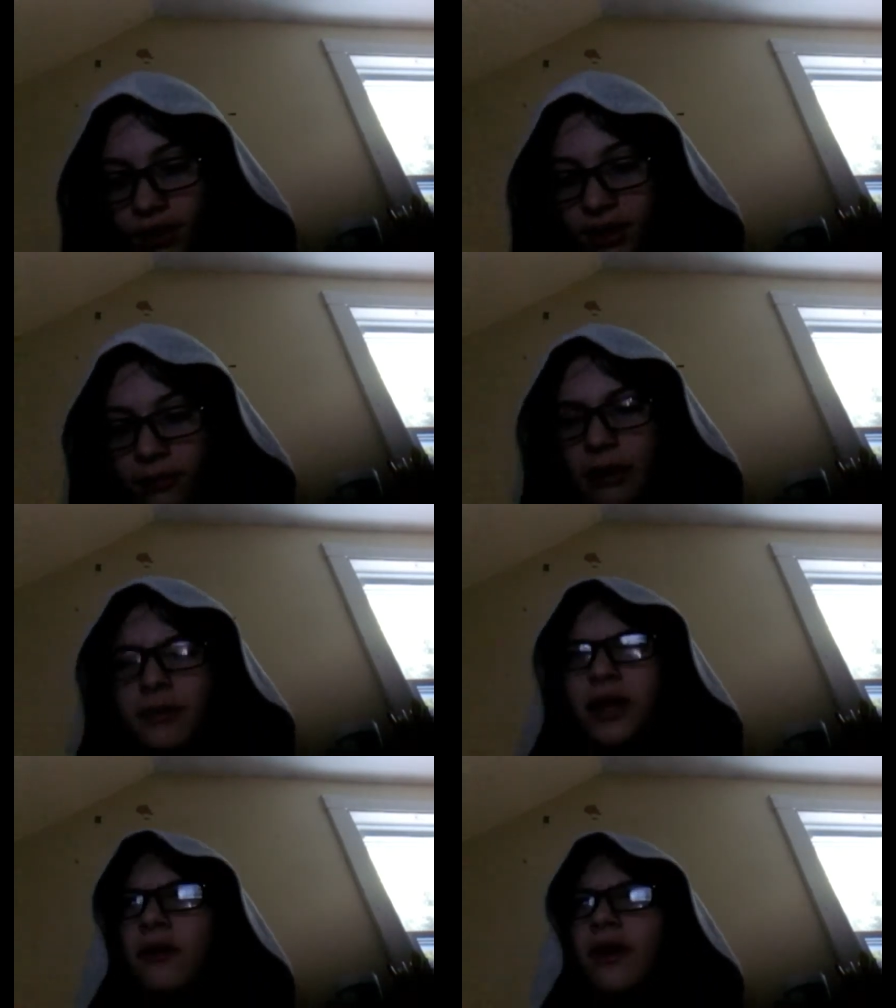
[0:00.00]

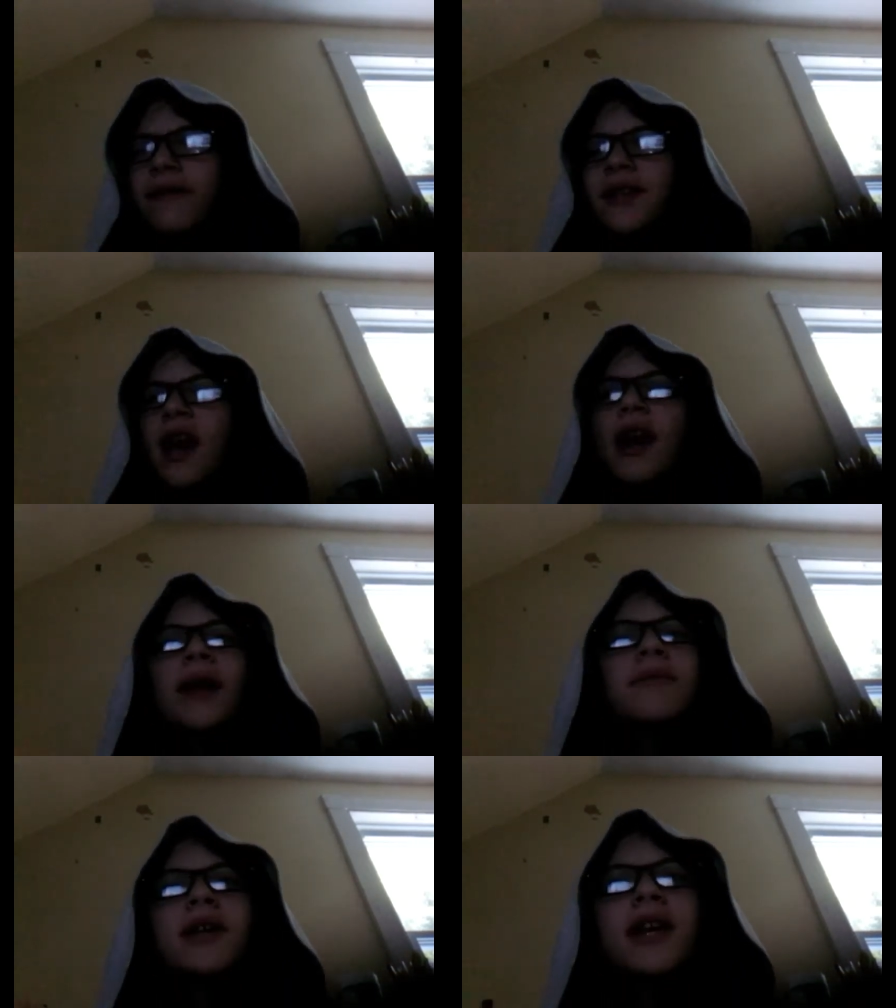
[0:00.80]
sometimes I don't have
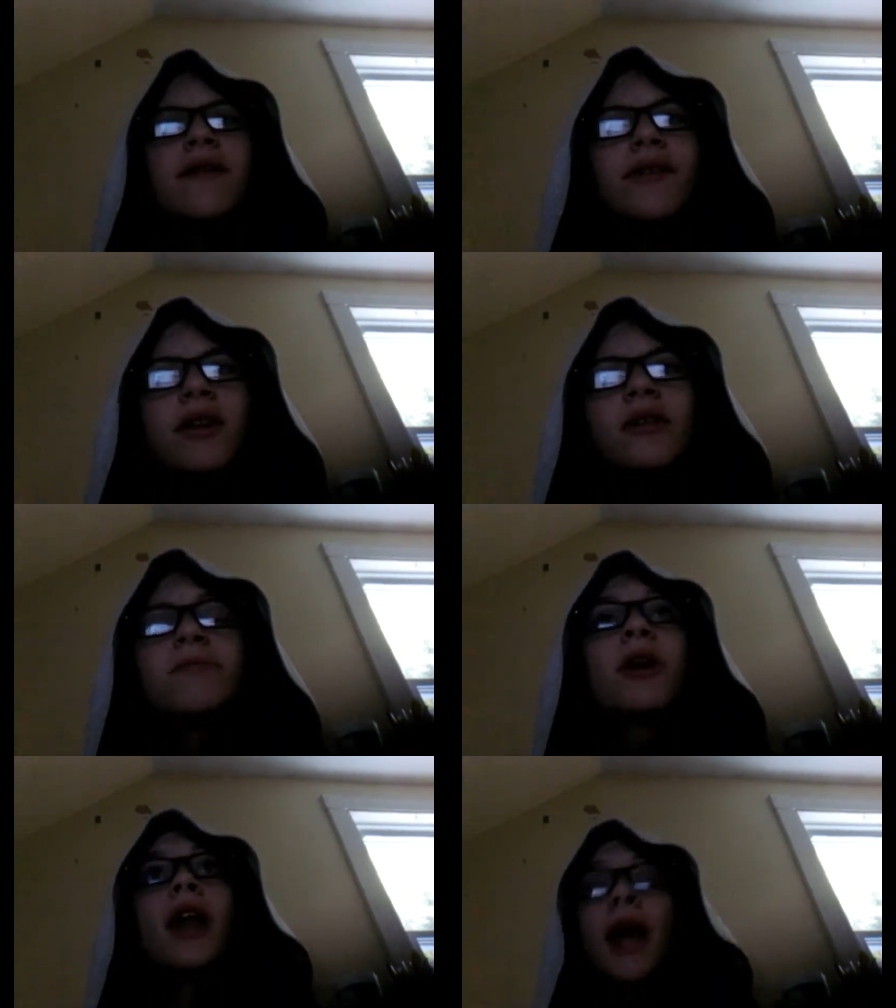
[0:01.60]
time to edit videos,
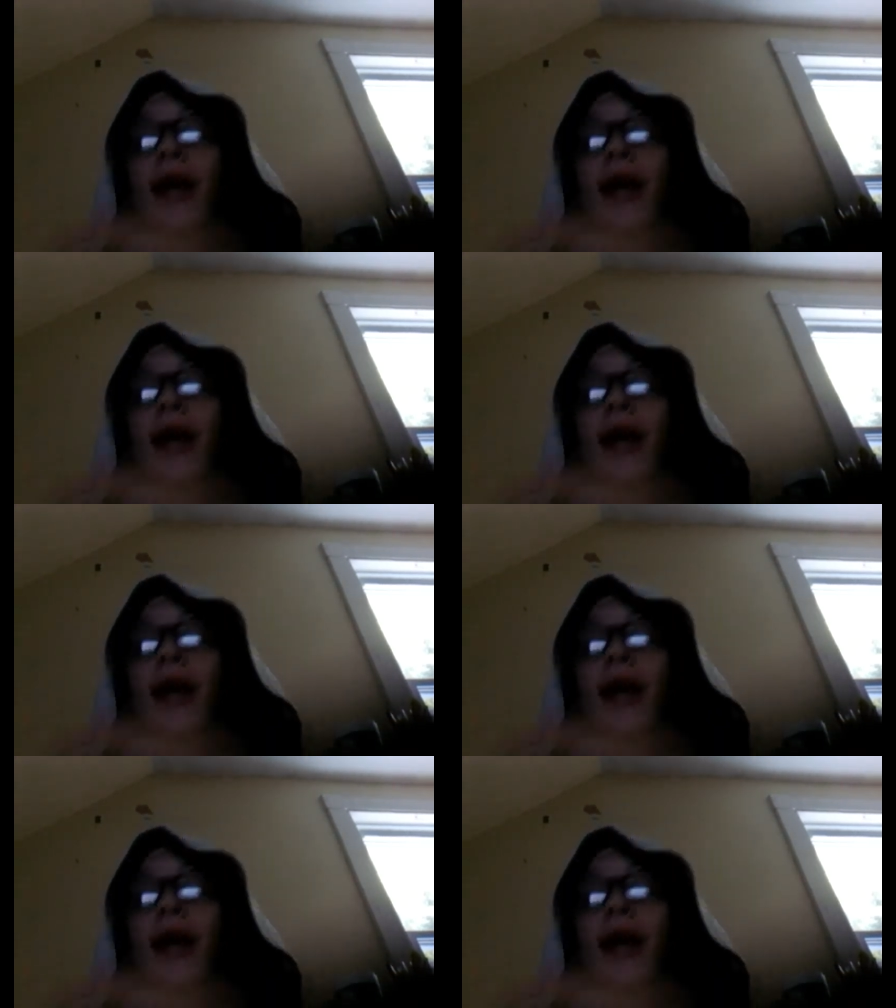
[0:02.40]
but